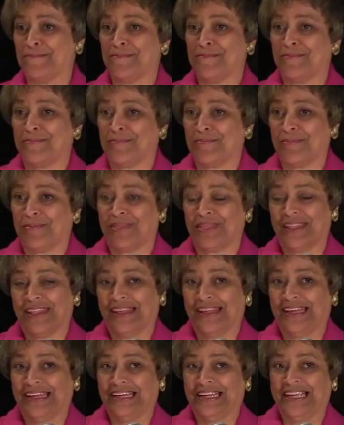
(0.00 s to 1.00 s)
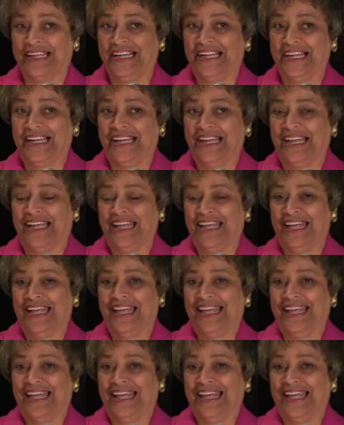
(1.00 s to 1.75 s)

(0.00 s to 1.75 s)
(silence)